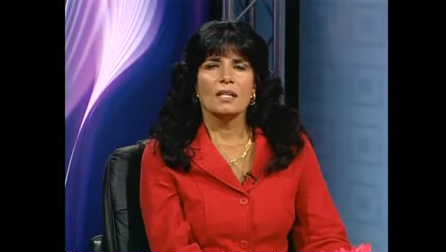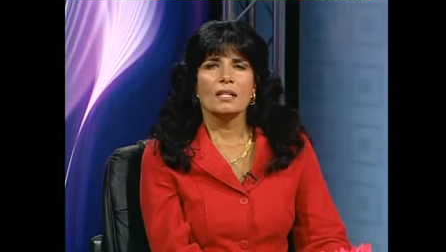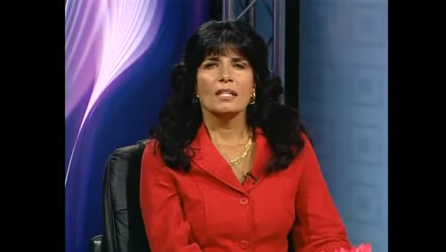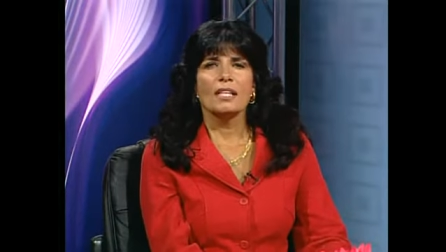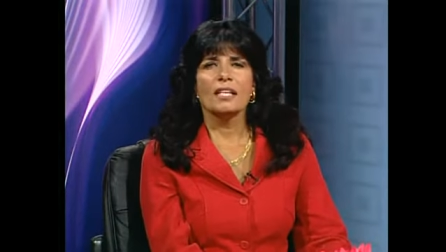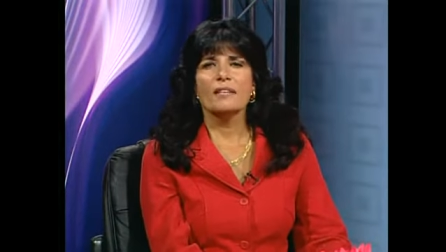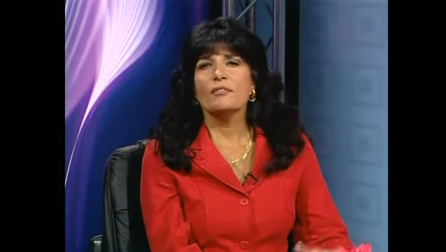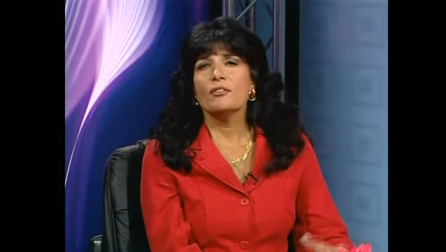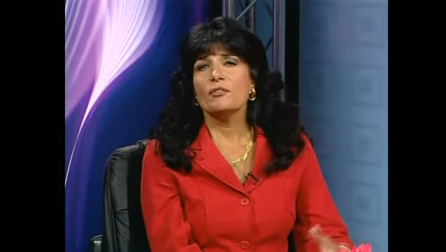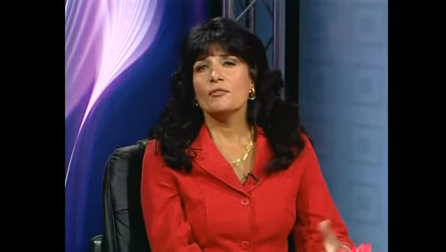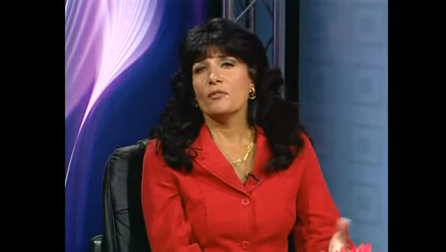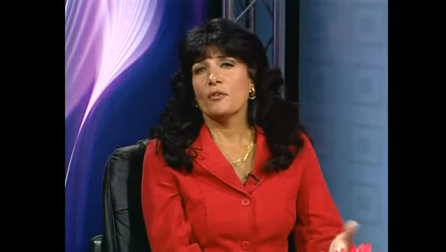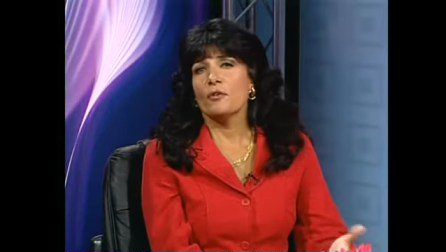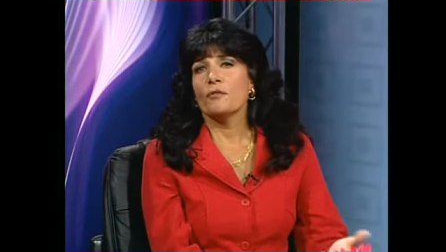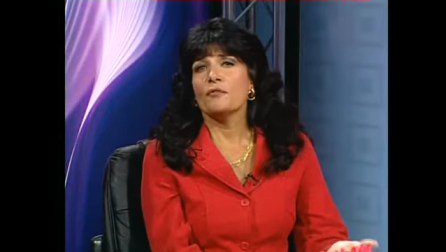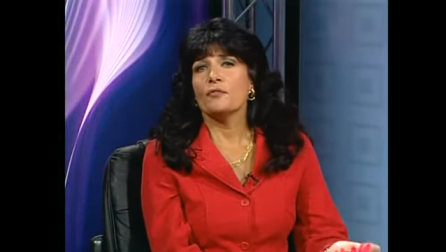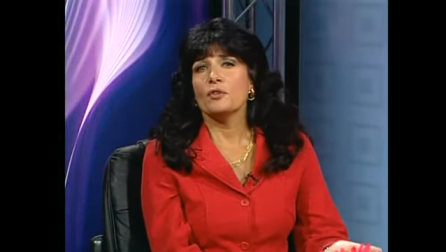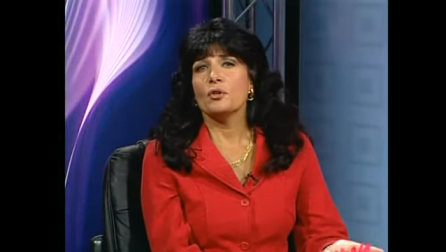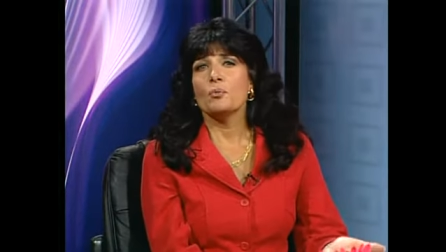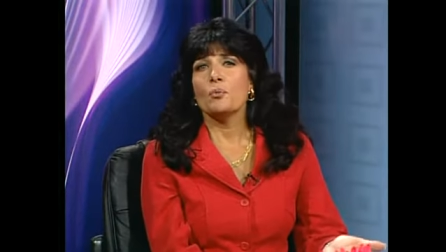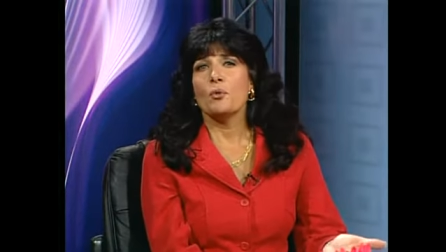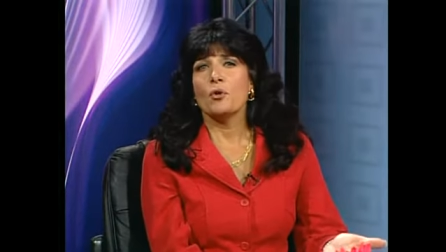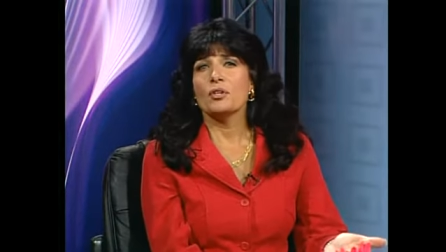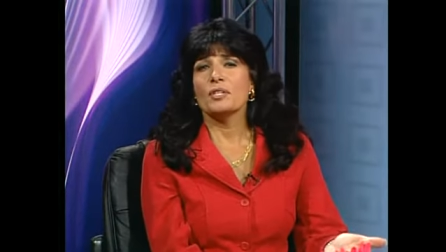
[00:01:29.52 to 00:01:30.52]
Leave it for a
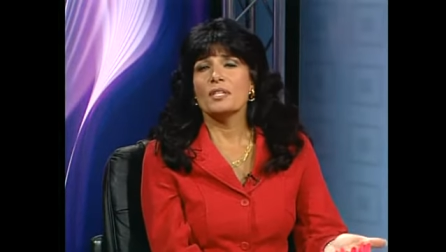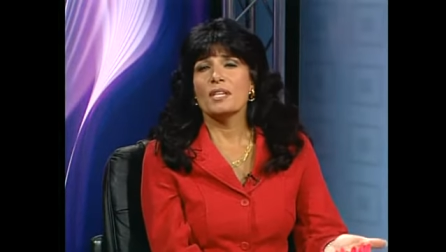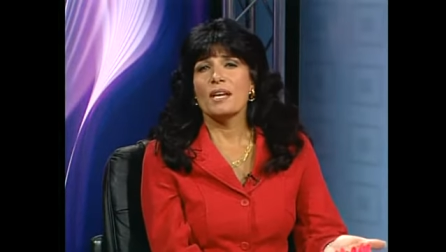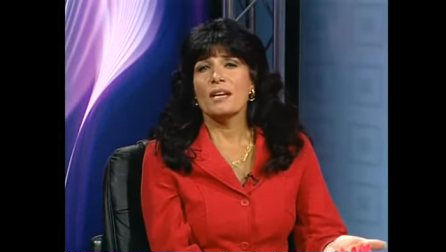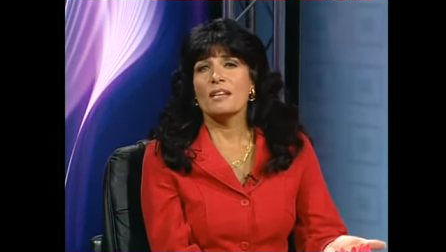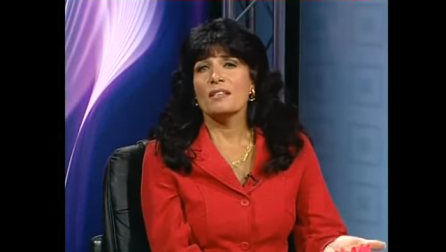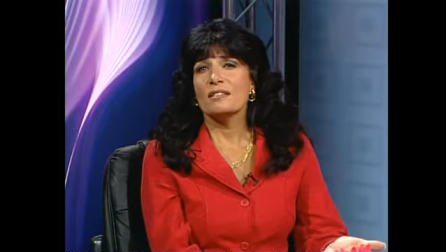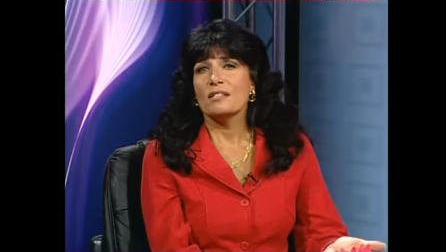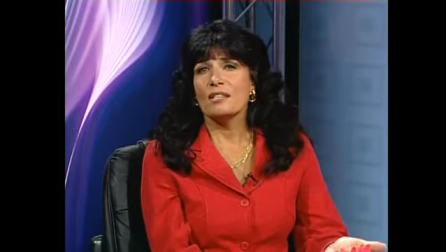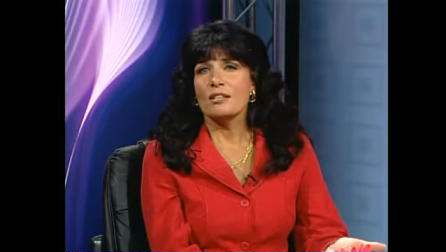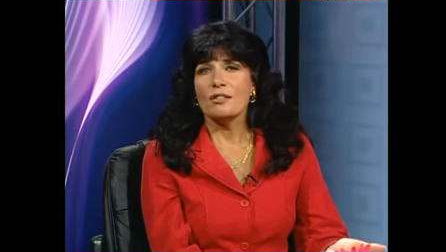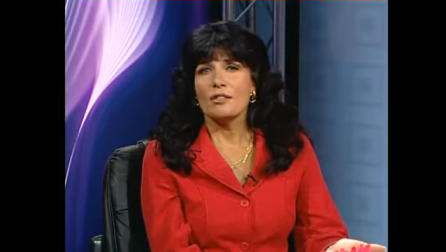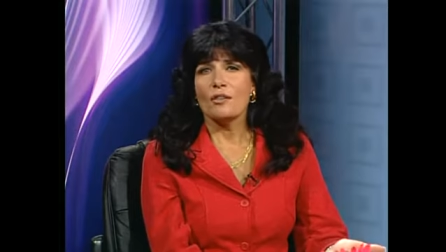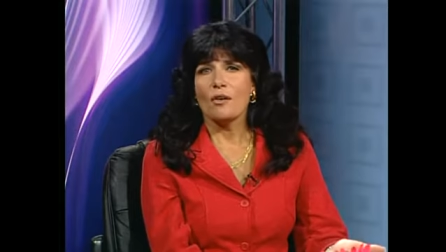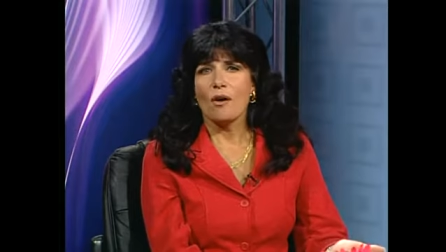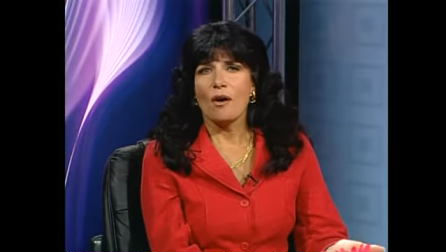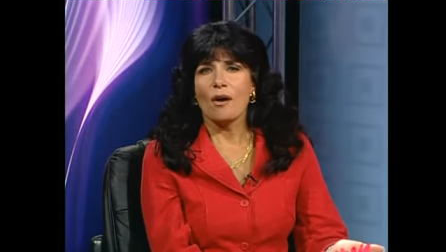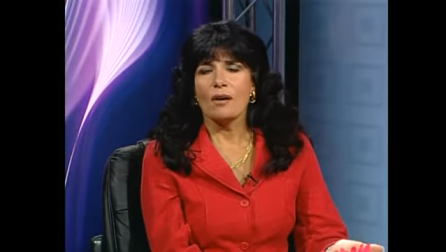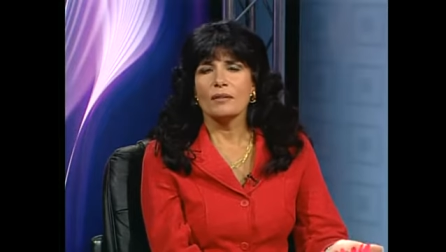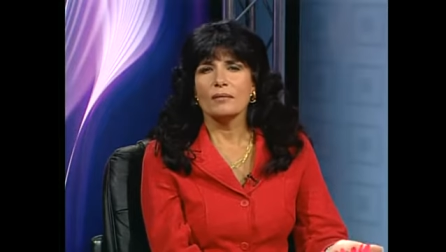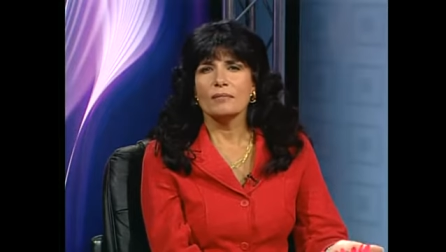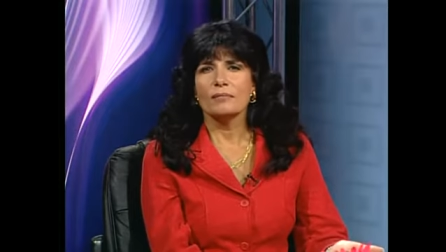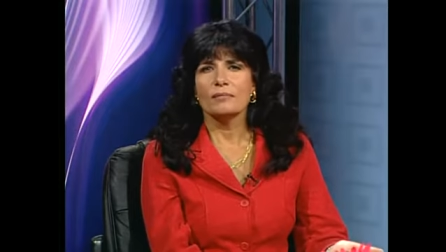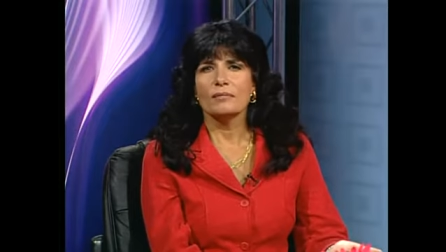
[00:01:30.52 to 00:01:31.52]
few more days, he
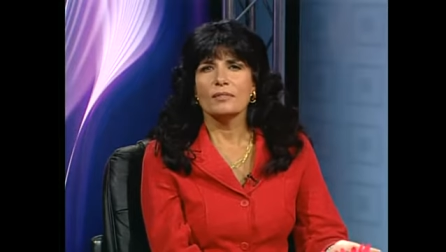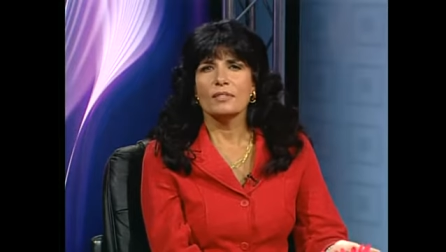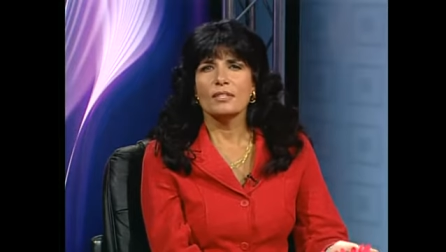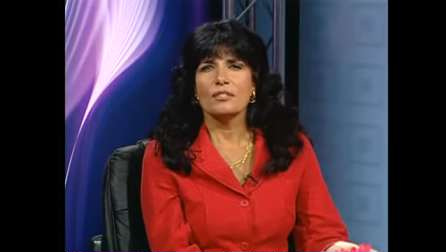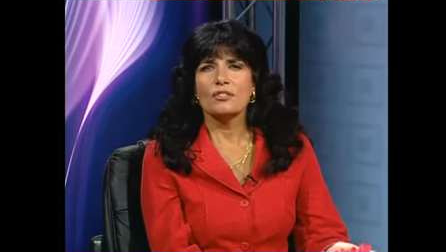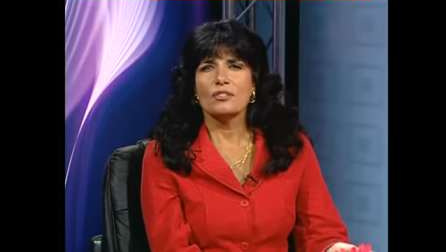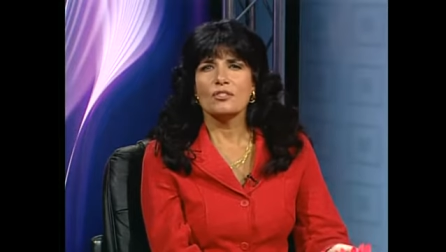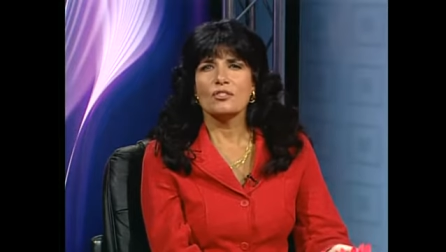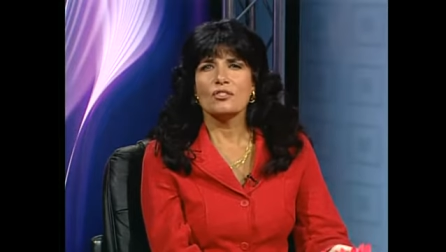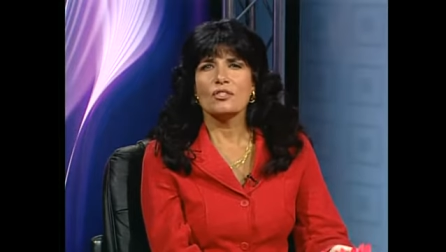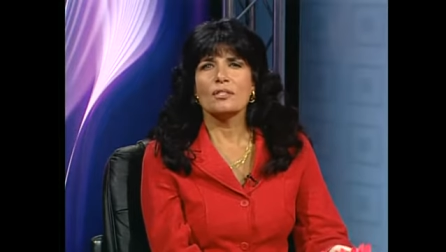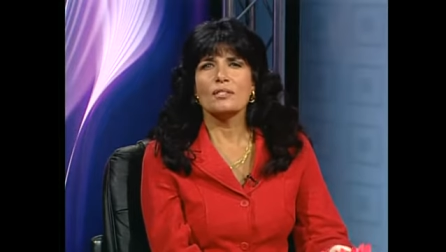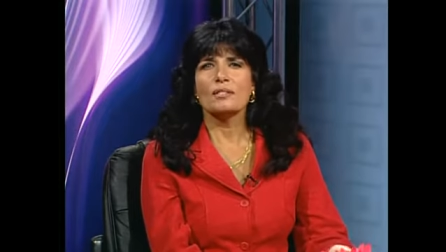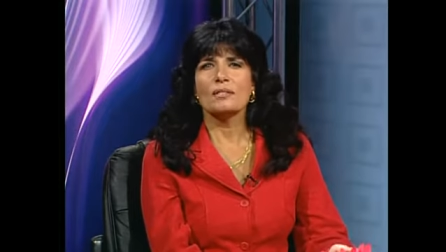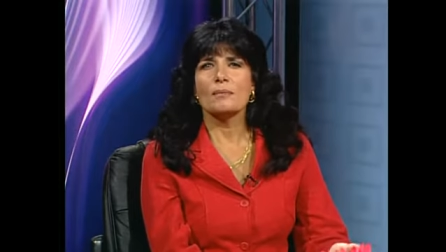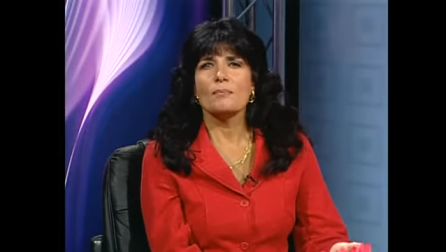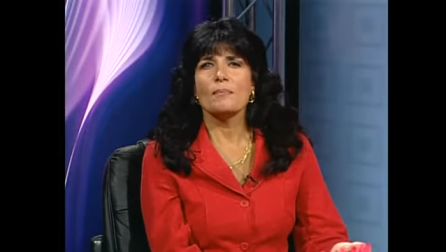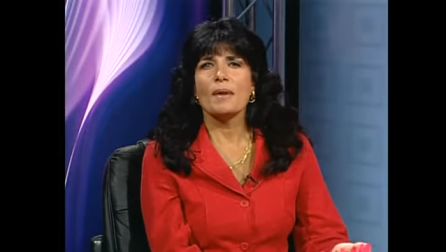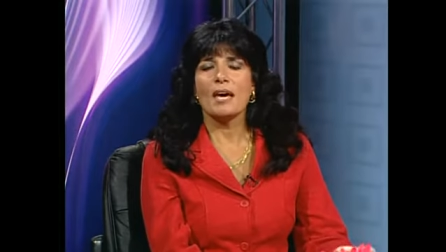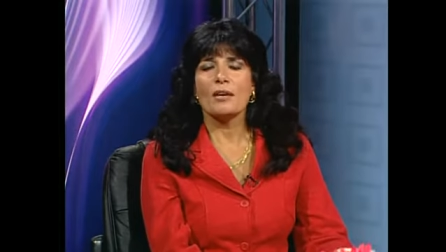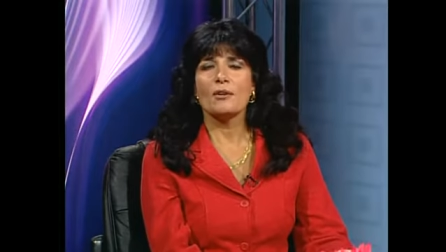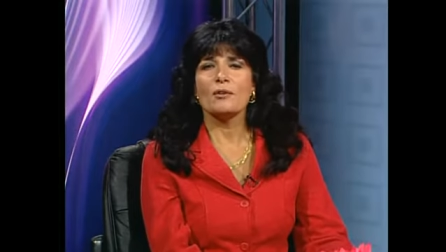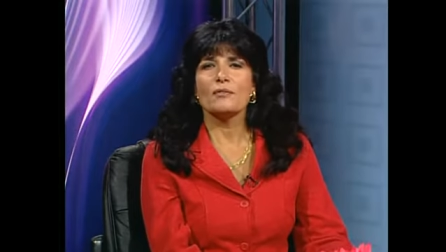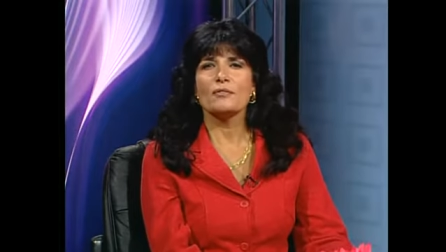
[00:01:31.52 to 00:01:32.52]
thought. It's just a
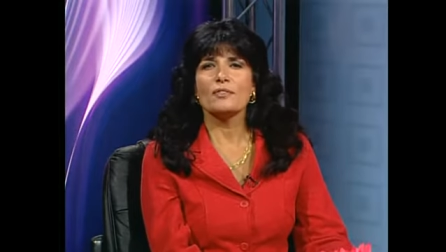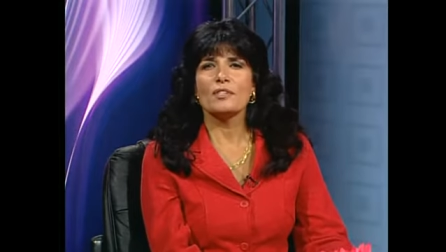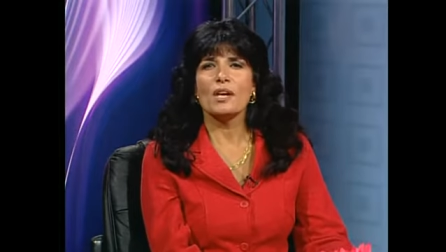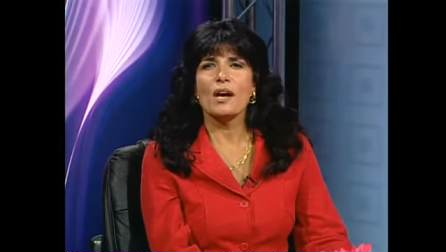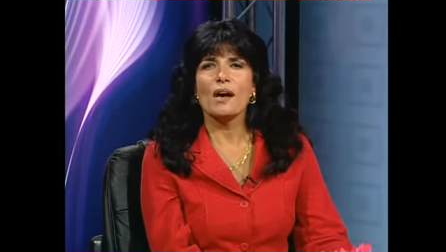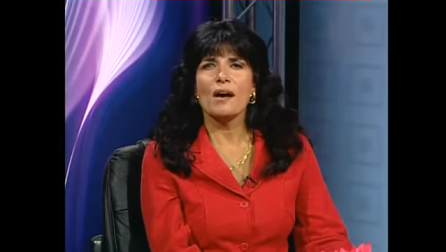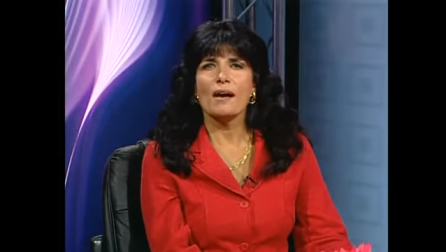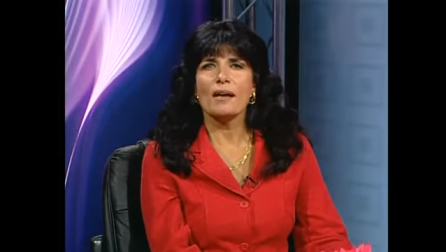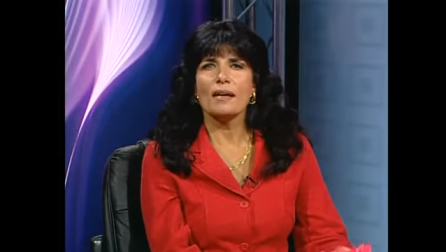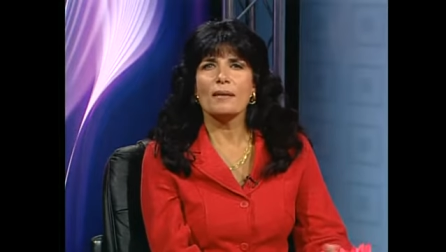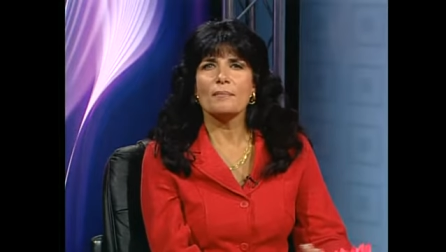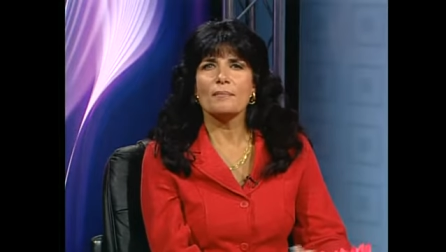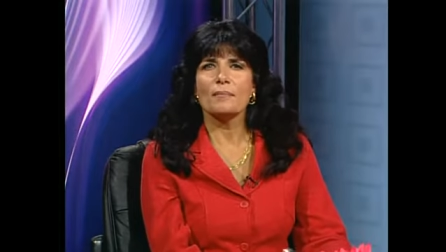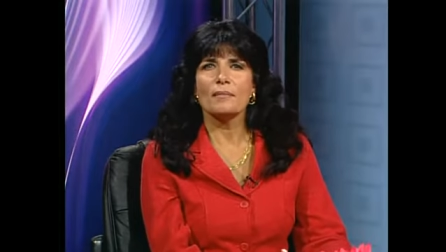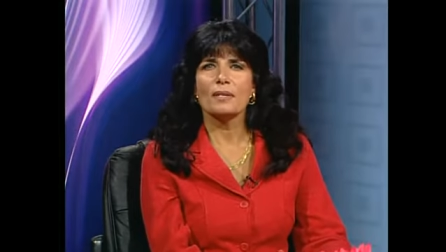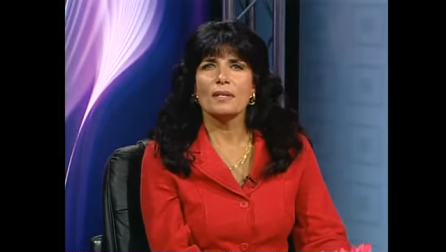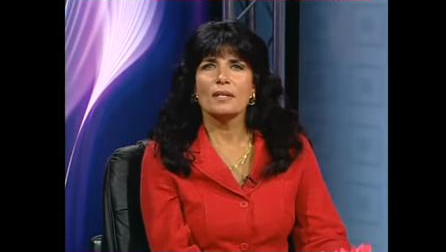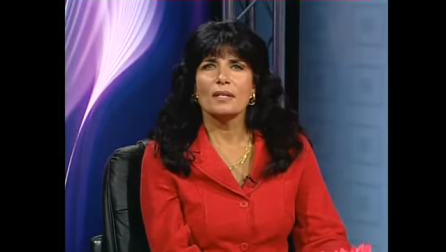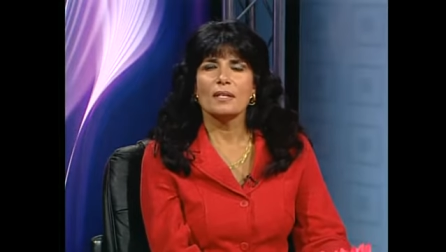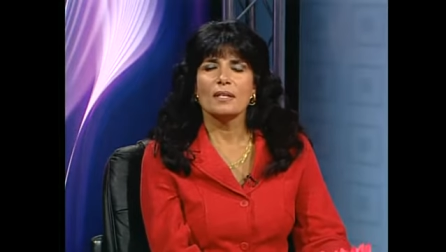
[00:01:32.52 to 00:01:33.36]
matter of time.